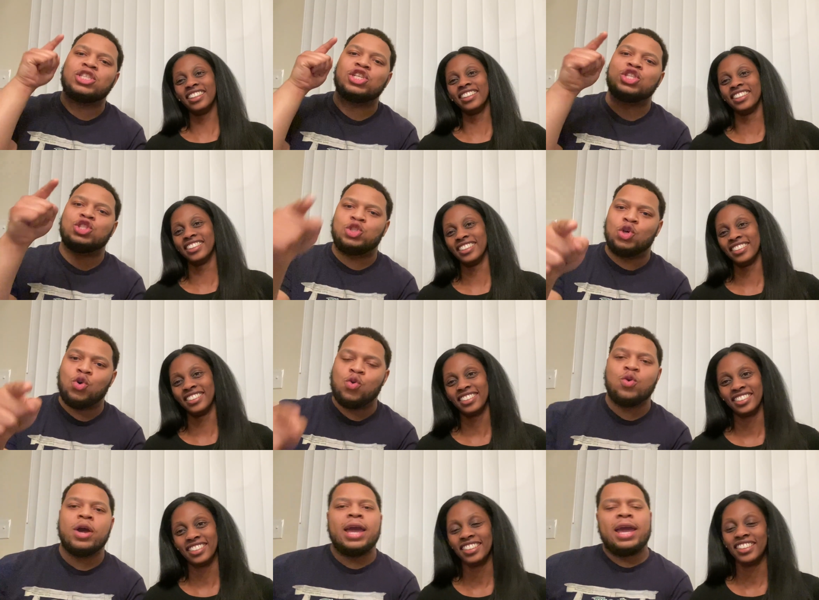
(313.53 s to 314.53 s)
Speaker 1: to do.
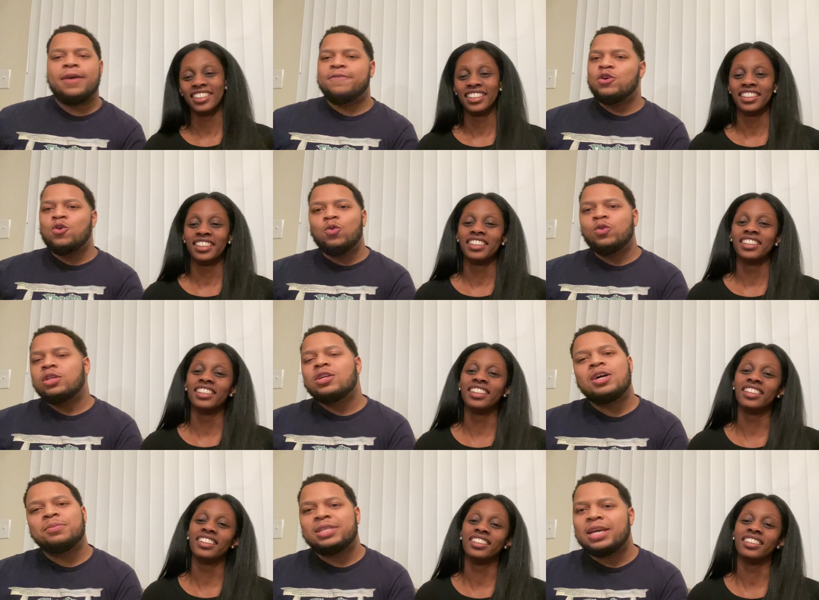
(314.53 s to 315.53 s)
If you, you know what I'm
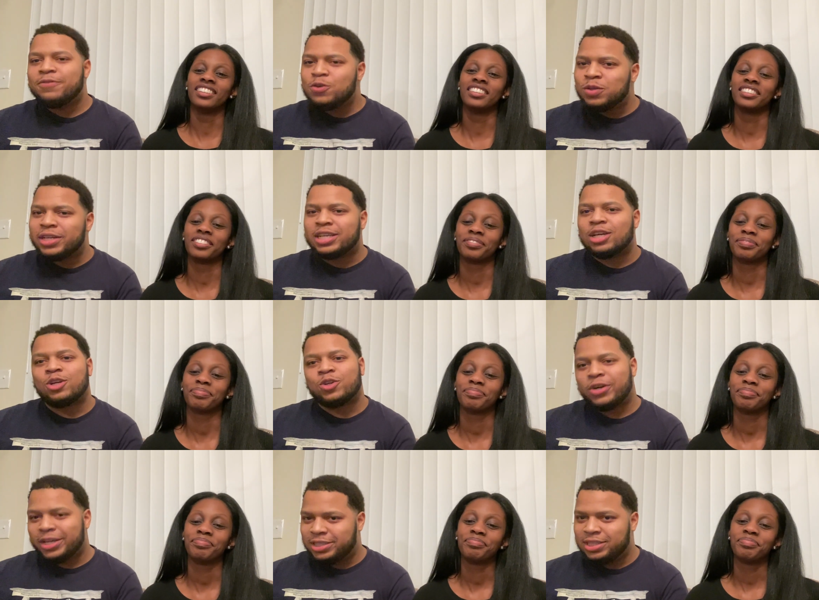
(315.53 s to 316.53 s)
saying, if you looking
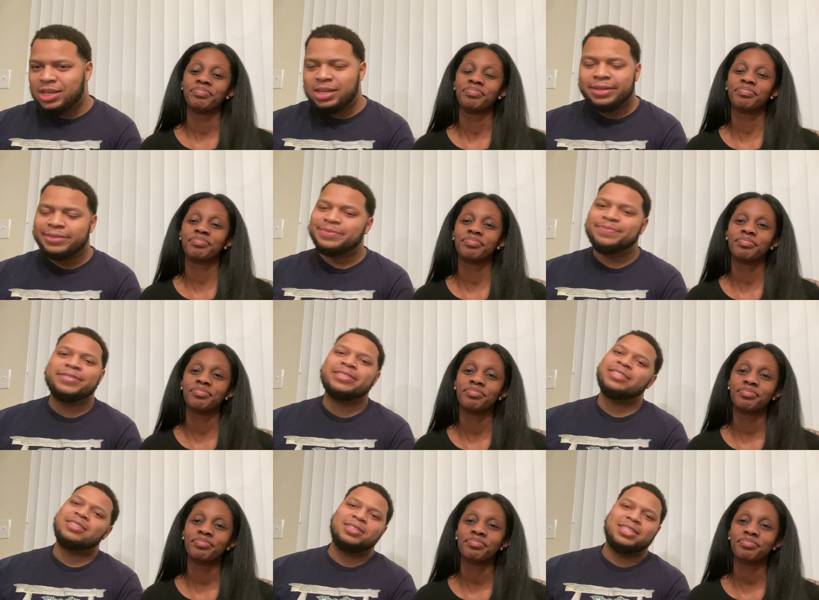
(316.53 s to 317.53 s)
crusty,
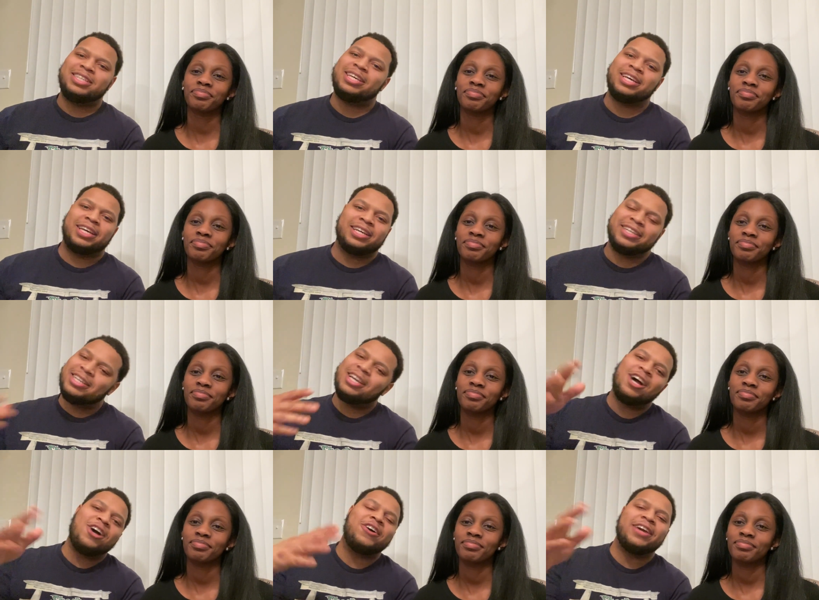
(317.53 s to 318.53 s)
Cuh, go
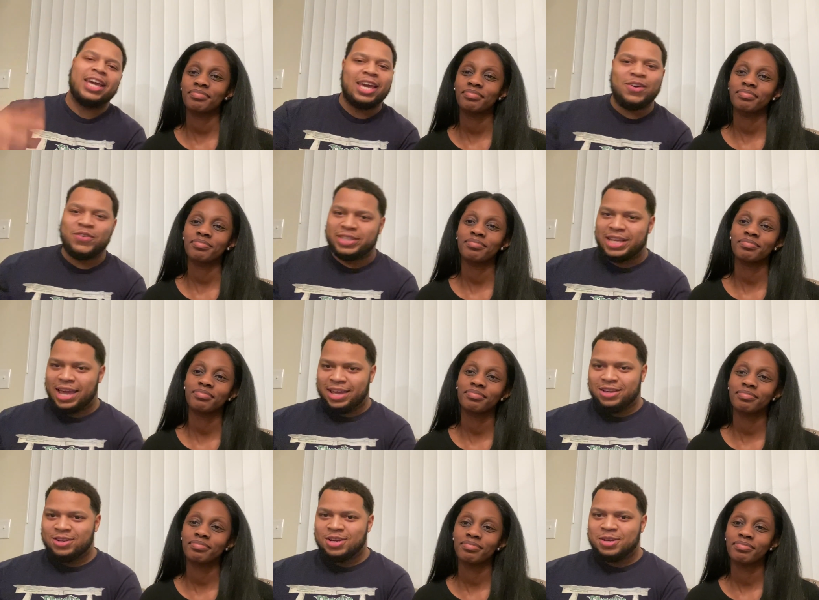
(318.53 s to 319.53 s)
on here with that. You
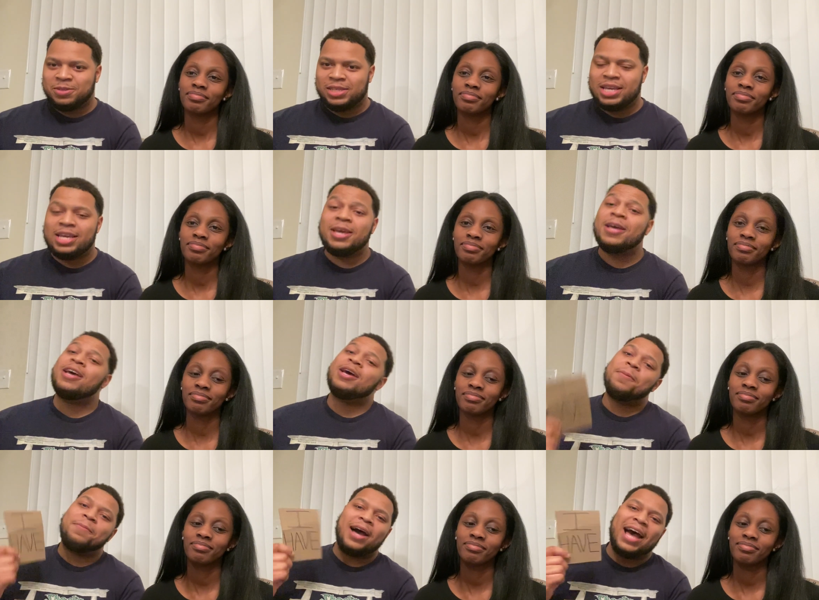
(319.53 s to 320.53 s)
know what I'm saying?
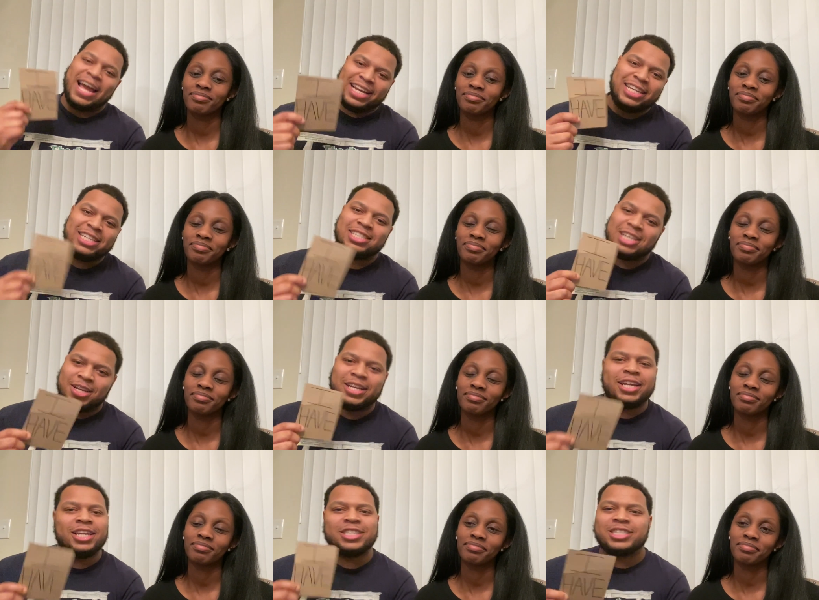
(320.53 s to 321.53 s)
But I need something that
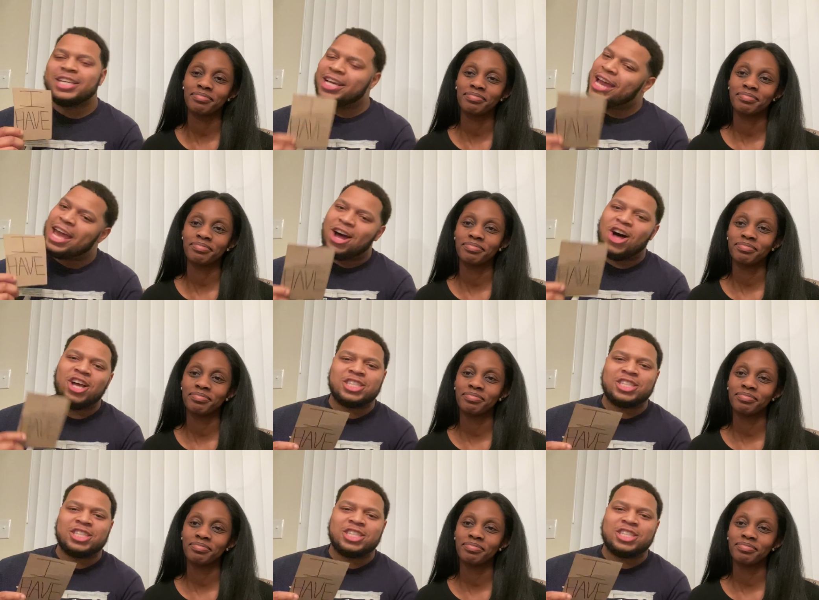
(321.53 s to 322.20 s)
looks good at all